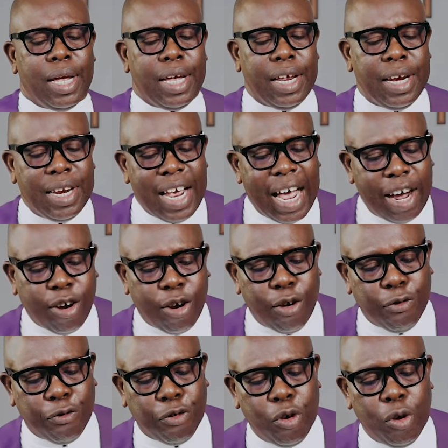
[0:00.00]
In their
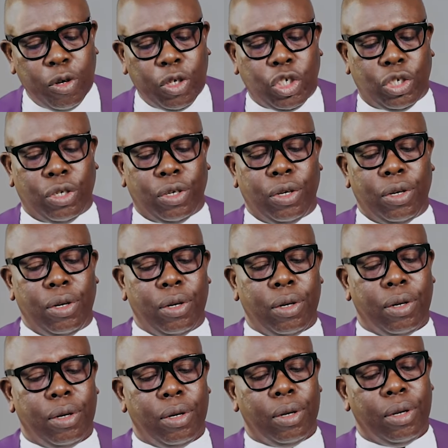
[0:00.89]
confusion,
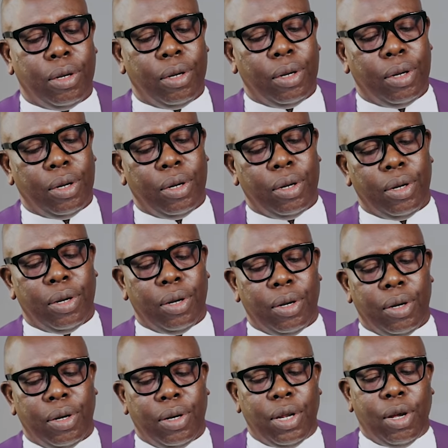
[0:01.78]

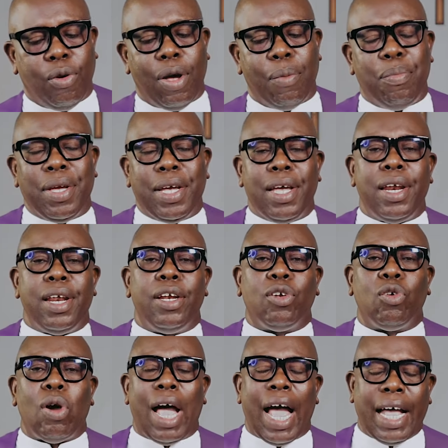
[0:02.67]
they were
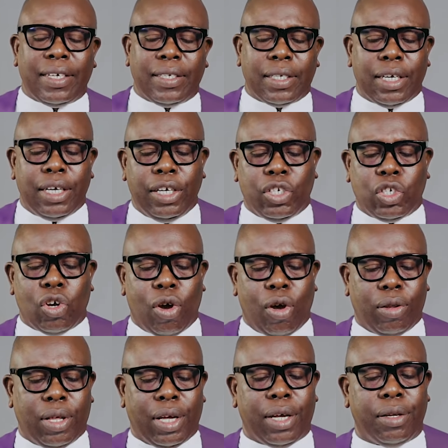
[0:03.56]
beginning to ask each
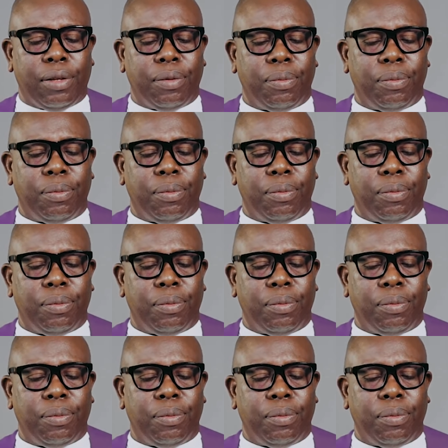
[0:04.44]
other,